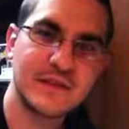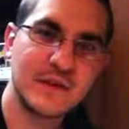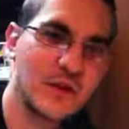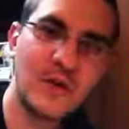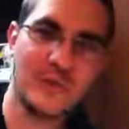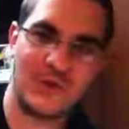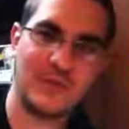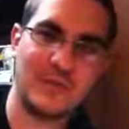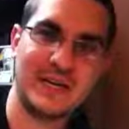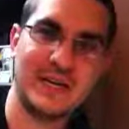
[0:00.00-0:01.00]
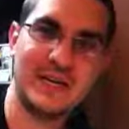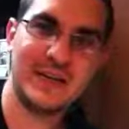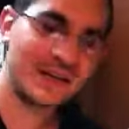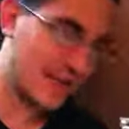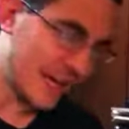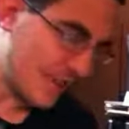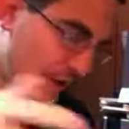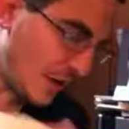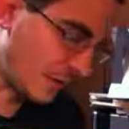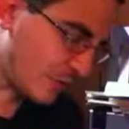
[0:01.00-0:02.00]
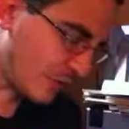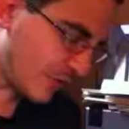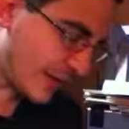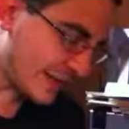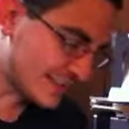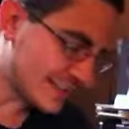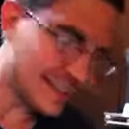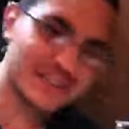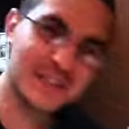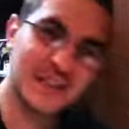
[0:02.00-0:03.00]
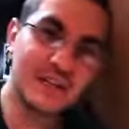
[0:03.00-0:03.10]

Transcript: You don't know me. And then he goes on and he says